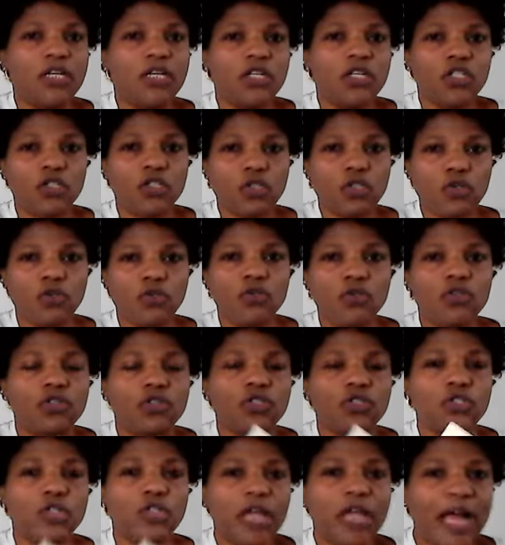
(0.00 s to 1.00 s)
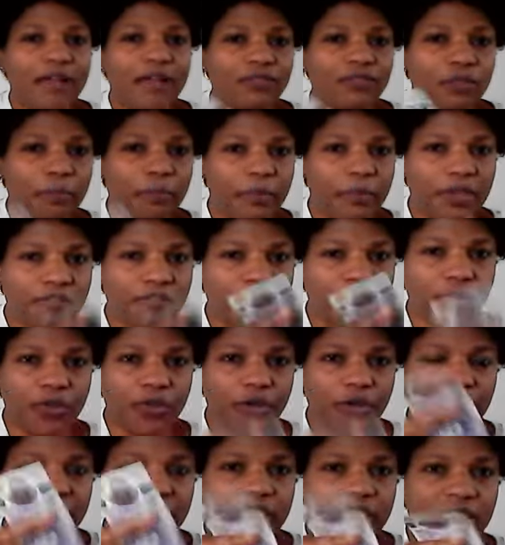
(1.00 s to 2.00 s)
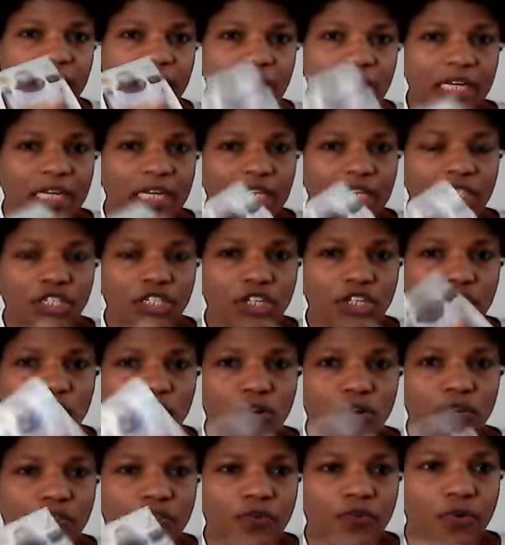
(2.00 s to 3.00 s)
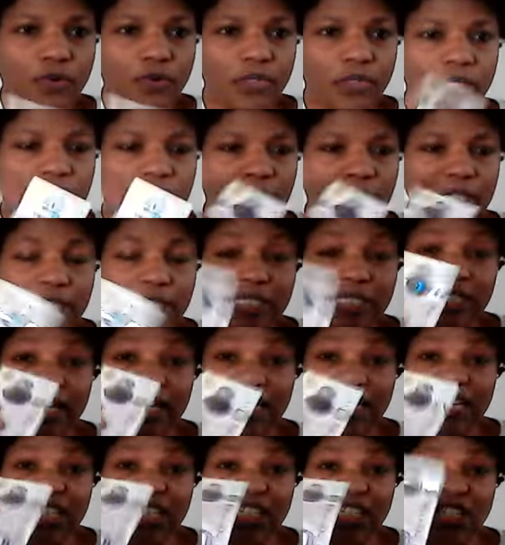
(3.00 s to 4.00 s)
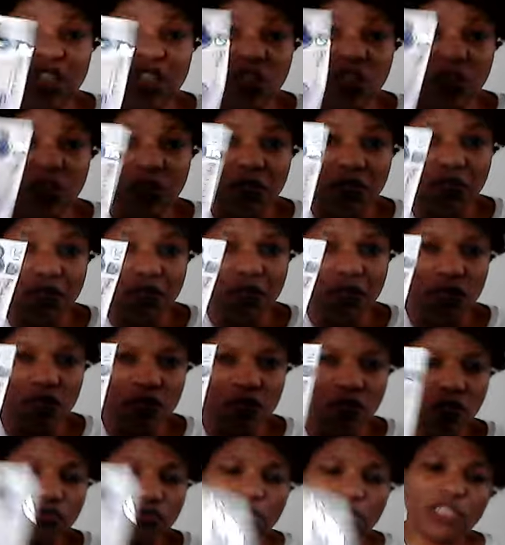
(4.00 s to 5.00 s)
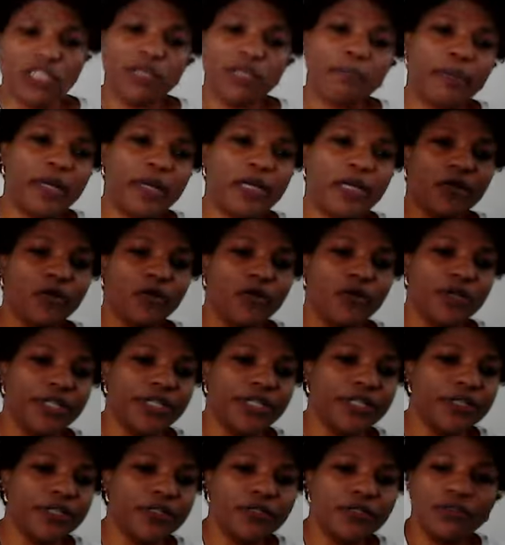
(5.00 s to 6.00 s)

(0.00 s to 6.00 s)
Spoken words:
So you have to pay for your internet in your phone. Internet in your phone, go 20 pound going.